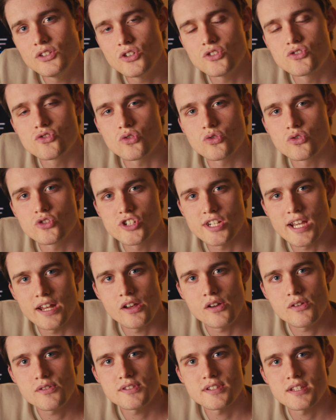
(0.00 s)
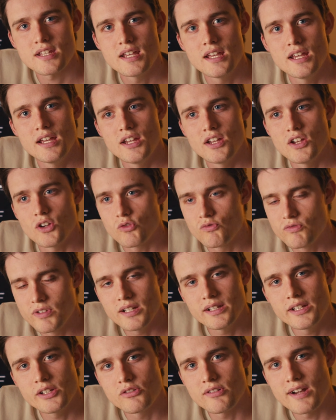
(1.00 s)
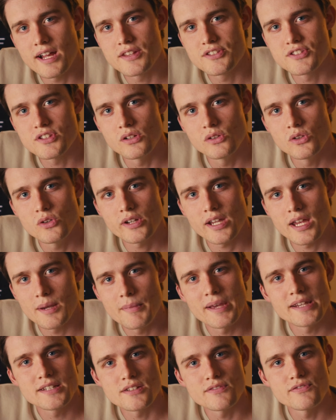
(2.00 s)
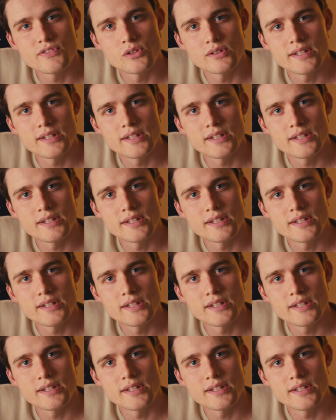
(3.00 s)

neutral shadows really grounds the look and makes it feel